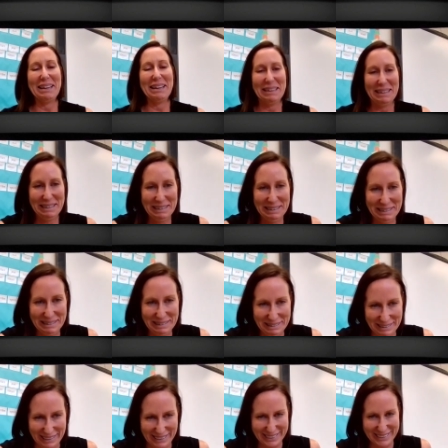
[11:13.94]
homework, please?
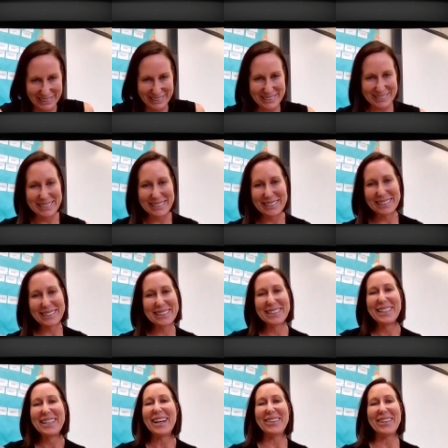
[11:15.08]
I
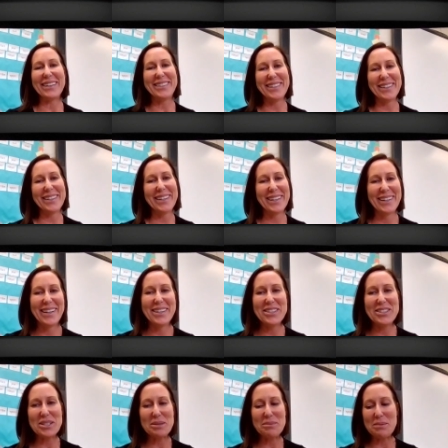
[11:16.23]
oh, mean, should,
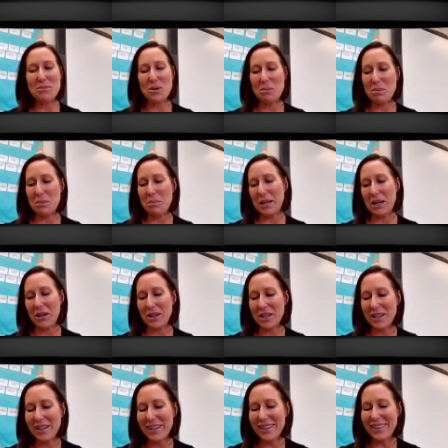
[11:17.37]
should have been more prepared.
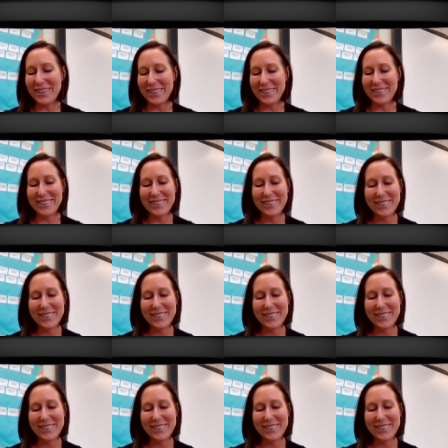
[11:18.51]
She doesn't read for